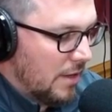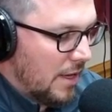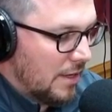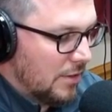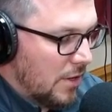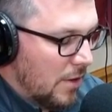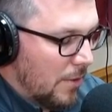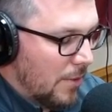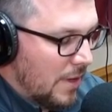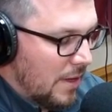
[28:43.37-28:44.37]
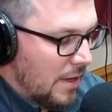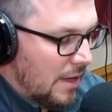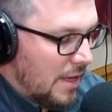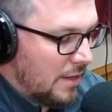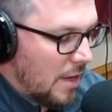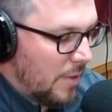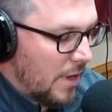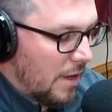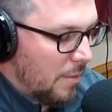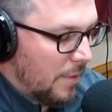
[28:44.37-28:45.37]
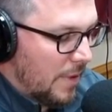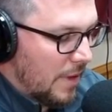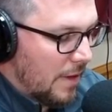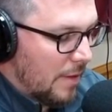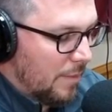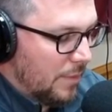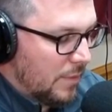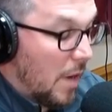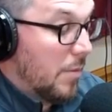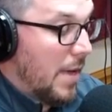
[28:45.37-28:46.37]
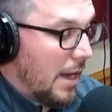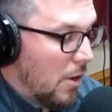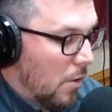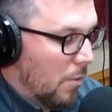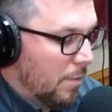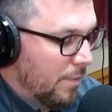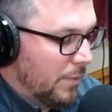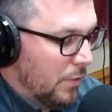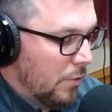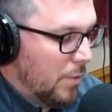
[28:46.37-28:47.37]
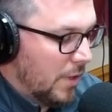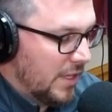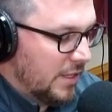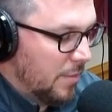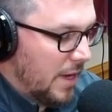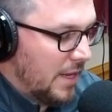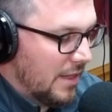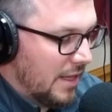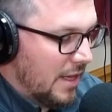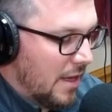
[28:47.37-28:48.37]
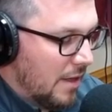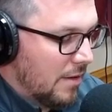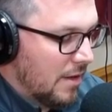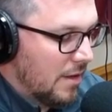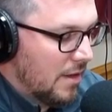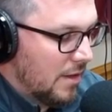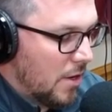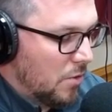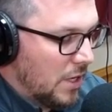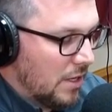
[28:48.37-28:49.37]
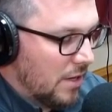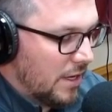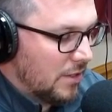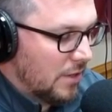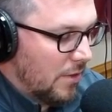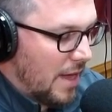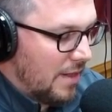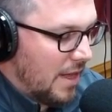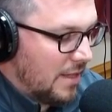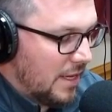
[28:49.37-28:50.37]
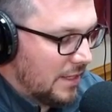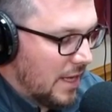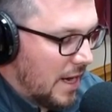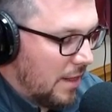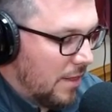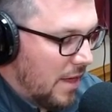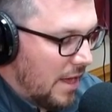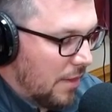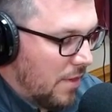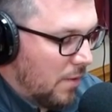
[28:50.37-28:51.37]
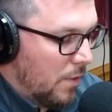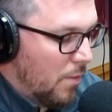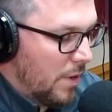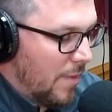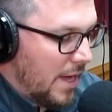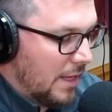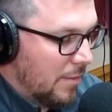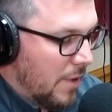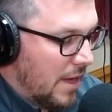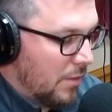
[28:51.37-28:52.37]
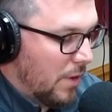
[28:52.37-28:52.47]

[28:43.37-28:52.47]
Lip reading: And so he's coming back home to participate in the coaching clinics. So that's an exciting thing. I think we want to make it the best.